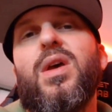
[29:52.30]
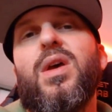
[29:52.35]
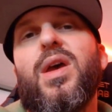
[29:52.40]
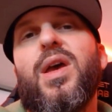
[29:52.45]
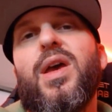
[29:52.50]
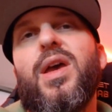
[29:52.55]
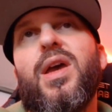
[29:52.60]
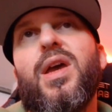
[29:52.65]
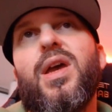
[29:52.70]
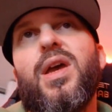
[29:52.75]

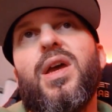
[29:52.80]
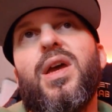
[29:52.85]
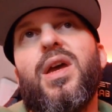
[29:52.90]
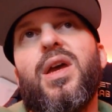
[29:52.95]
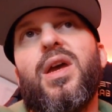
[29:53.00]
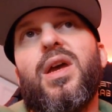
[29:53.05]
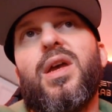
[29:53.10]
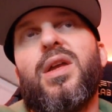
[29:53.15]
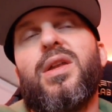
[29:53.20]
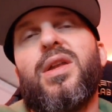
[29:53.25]

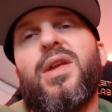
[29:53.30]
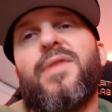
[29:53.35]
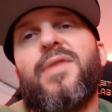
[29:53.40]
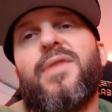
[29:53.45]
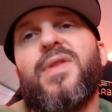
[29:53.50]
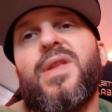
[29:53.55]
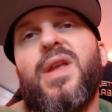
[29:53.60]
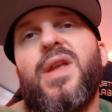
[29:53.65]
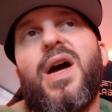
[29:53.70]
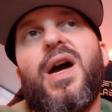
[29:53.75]
And if
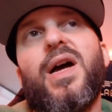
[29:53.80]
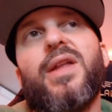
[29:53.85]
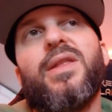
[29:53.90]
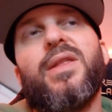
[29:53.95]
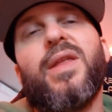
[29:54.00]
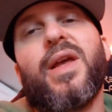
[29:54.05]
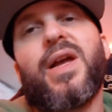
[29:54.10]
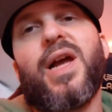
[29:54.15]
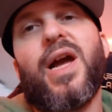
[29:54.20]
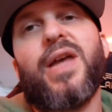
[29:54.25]
not,
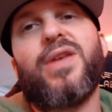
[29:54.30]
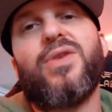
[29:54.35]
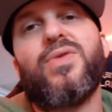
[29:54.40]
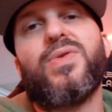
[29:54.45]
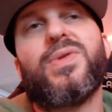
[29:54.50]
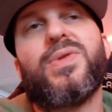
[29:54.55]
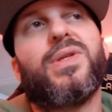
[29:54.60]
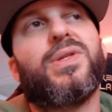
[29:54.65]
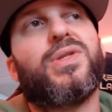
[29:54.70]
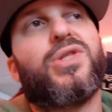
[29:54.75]
like I
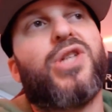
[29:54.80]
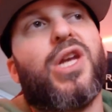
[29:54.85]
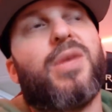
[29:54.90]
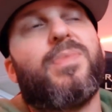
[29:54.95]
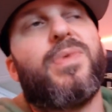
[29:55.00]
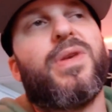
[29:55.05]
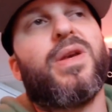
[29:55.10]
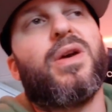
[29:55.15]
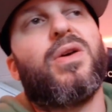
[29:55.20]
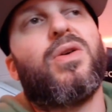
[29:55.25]
use this
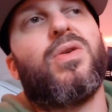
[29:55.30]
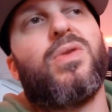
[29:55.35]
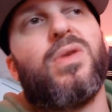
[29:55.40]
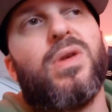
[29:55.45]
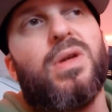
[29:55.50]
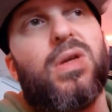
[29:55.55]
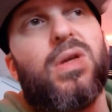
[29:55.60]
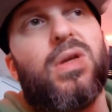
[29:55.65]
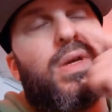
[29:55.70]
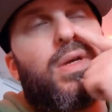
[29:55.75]
JBL
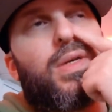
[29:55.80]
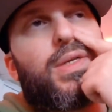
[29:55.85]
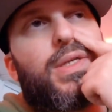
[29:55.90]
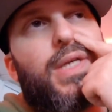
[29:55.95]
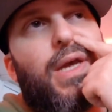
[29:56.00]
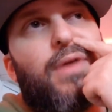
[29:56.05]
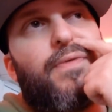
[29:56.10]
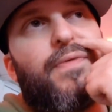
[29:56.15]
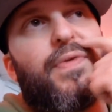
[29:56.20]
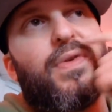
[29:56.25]

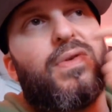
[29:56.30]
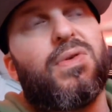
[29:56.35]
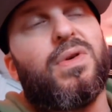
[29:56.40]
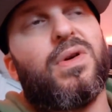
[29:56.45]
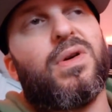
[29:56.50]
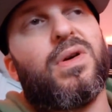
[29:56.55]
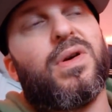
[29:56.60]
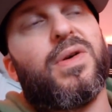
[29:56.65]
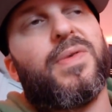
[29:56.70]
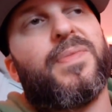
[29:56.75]
sound
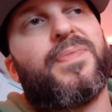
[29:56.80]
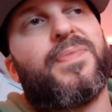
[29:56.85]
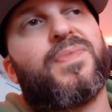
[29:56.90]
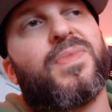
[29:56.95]
view,